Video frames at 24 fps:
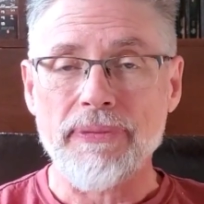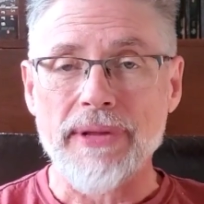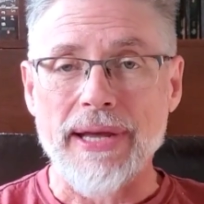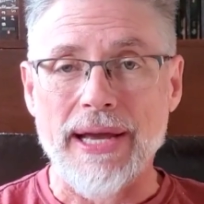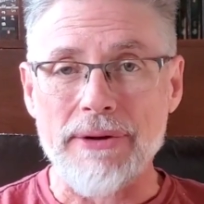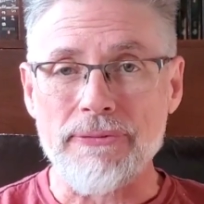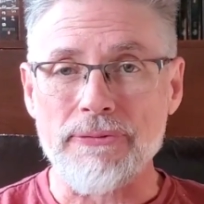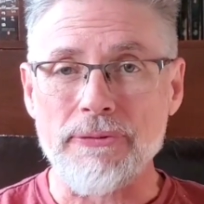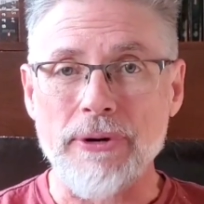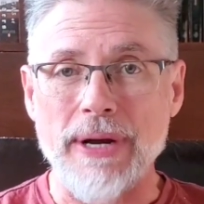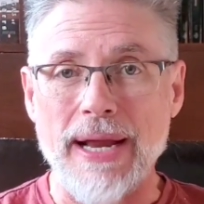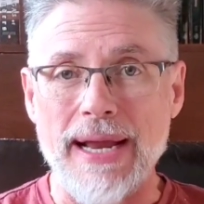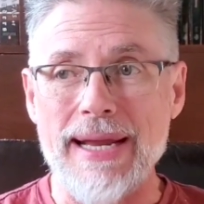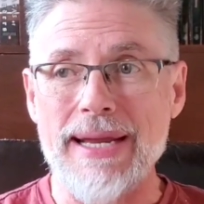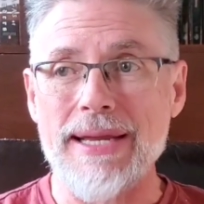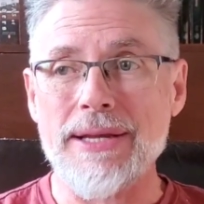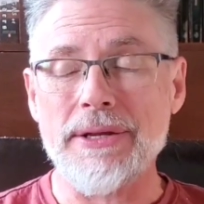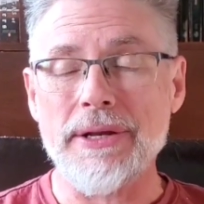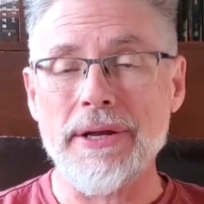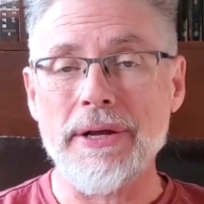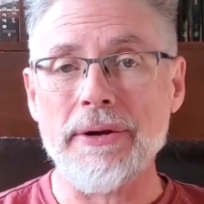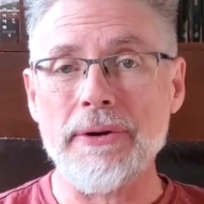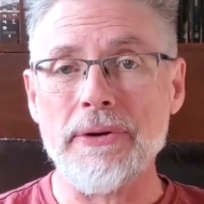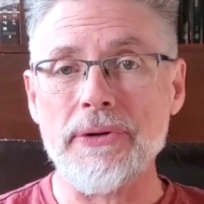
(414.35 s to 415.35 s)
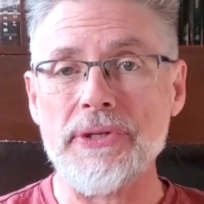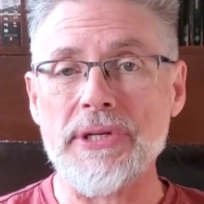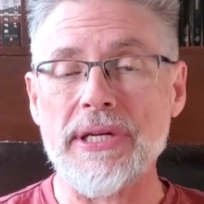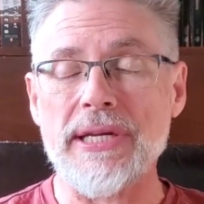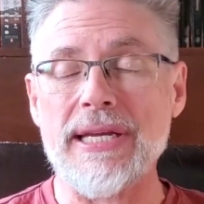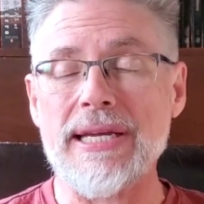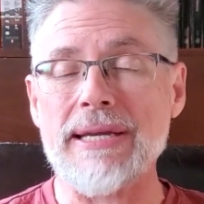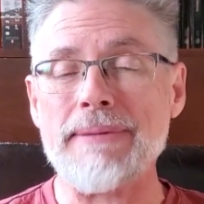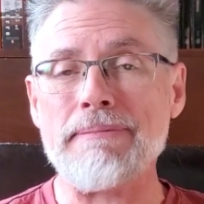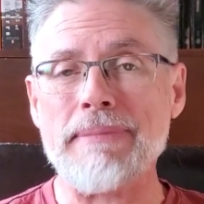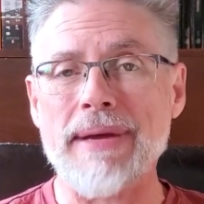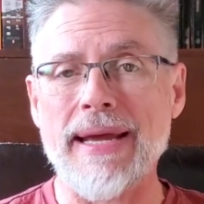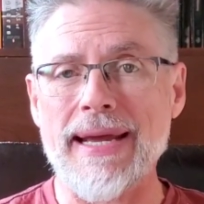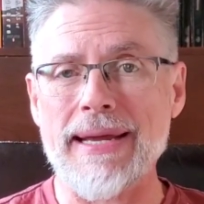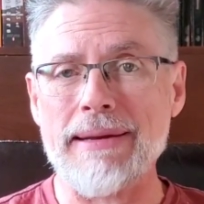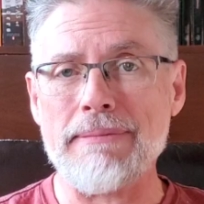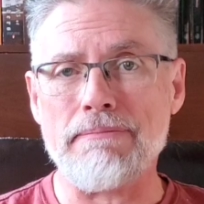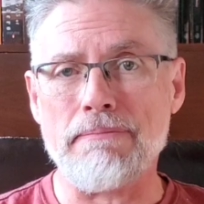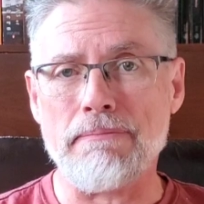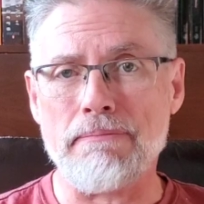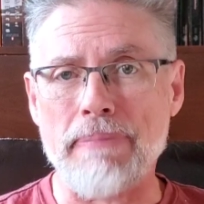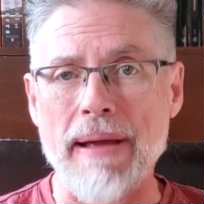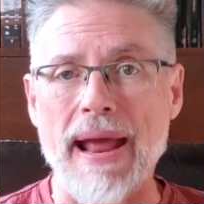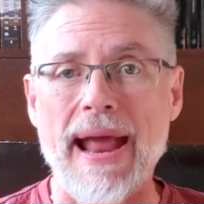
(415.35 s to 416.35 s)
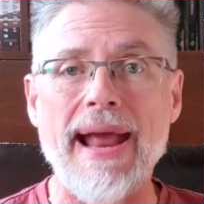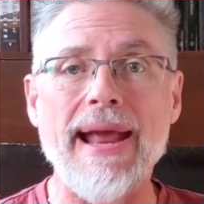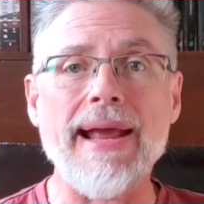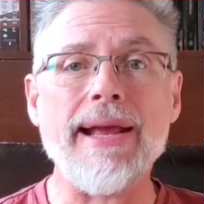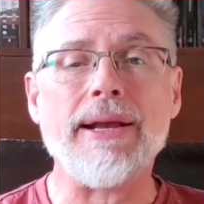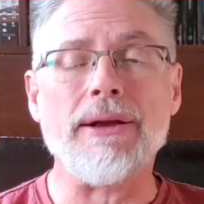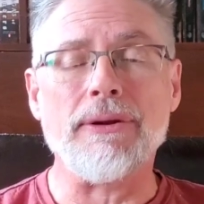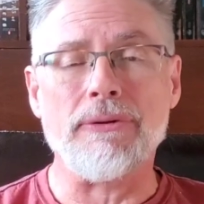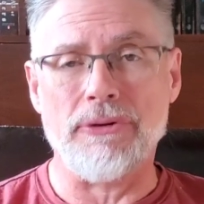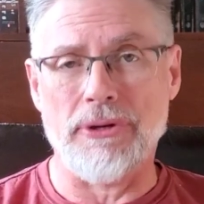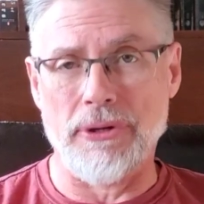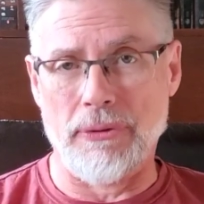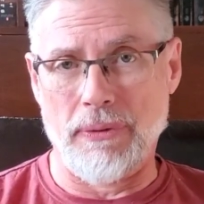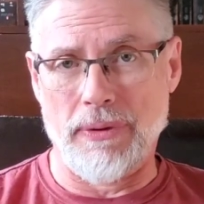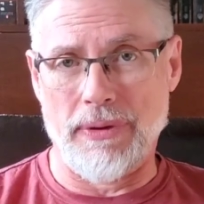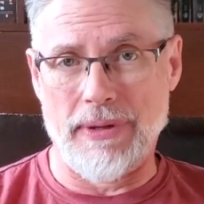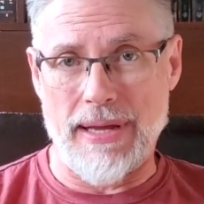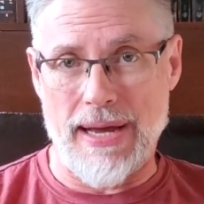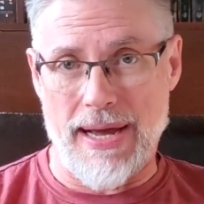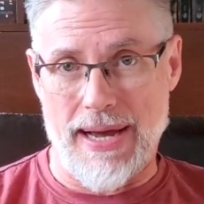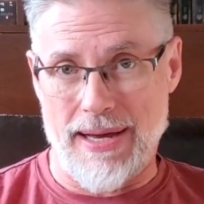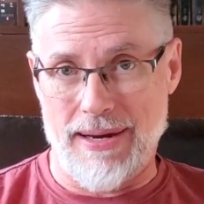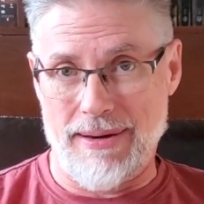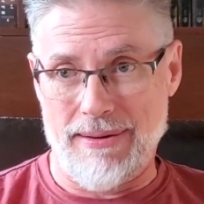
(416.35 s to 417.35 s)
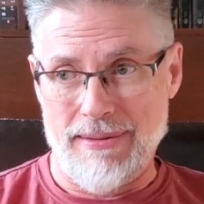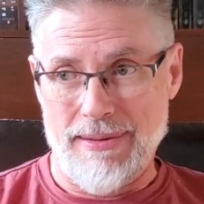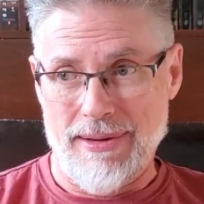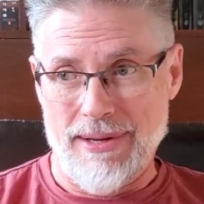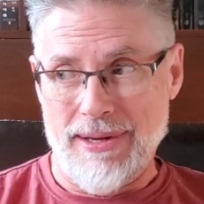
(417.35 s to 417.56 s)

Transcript: And for eight years, he made bank doing that.